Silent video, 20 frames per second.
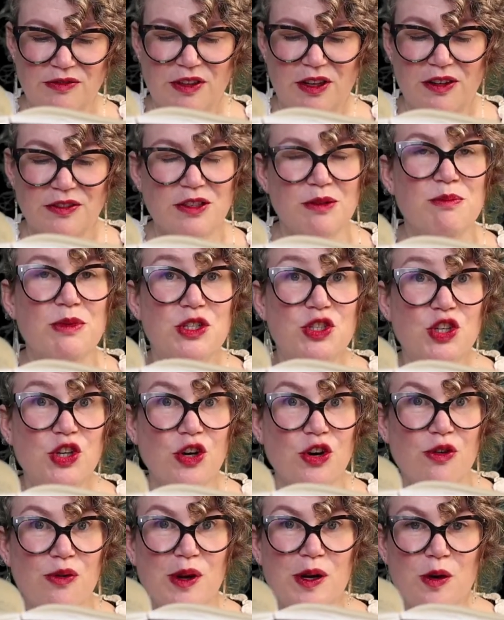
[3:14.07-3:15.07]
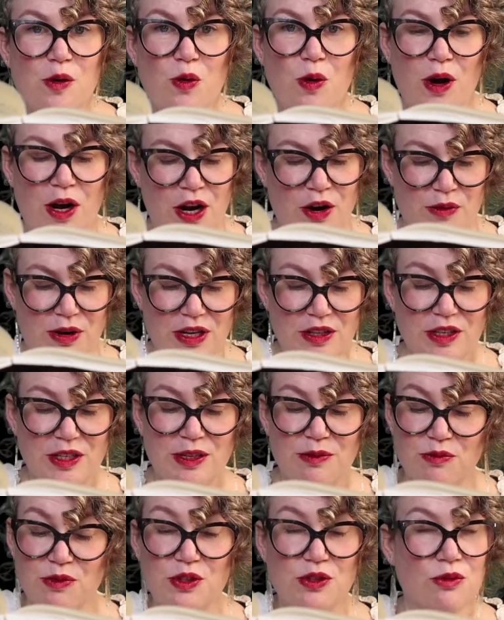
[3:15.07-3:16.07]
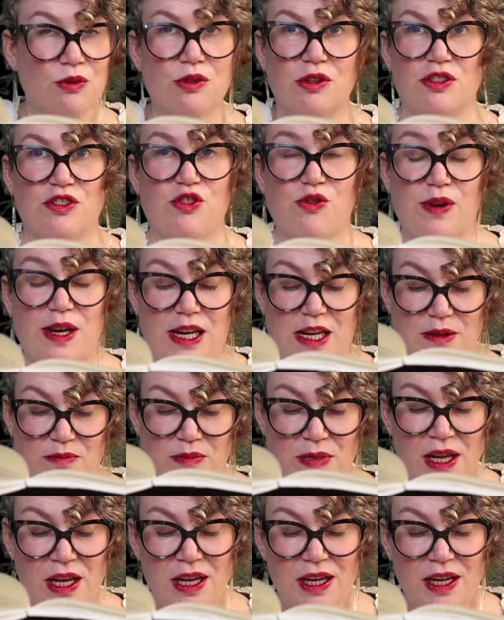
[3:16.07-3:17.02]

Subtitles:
after mature inquiry, that it was all a dream,